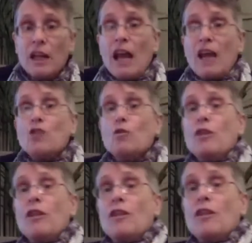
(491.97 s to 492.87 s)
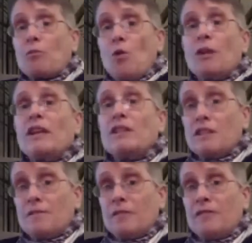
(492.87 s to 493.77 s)
and you would then throw it into the
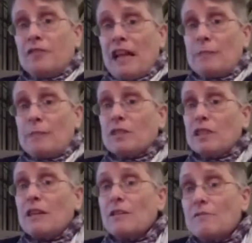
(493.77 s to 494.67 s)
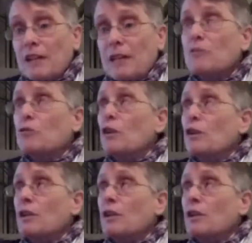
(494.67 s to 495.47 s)
flames, and the flames would